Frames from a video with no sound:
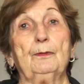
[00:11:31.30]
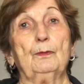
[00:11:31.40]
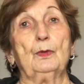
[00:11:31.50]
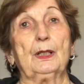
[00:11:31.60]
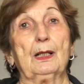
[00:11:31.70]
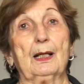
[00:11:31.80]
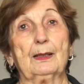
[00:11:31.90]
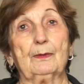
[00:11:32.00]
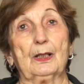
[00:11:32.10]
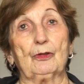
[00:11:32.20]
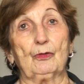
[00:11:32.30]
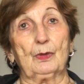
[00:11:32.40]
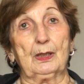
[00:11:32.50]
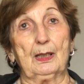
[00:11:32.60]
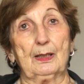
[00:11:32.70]
when I
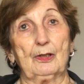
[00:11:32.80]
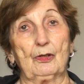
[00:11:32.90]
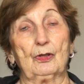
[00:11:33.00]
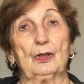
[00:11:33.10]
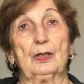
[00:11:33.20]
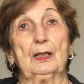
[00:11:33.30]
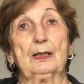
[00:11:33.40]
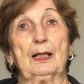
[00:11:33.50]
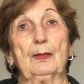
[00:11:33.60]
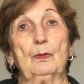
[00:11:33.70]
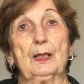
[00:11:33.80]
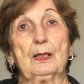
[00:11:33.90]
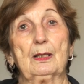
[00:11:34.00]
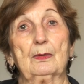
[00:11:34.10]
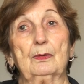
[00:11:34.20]
graduated high school and I
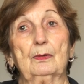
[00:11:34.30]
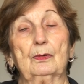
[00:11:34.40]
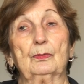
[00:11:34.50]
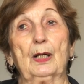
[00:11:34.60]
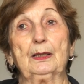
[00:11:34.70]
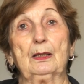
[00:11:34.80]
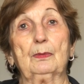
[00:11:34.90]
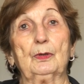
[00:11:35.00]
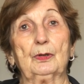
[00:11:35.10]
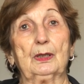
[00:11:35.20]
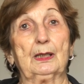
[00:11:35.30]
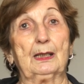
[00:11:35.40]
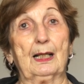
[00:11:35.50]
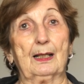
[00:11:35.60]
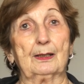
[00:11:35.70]
went to Wright
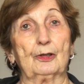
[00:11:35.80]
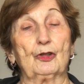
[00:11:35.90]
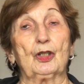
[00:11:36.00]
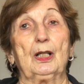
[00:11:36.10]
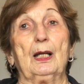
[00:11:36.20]
Community College,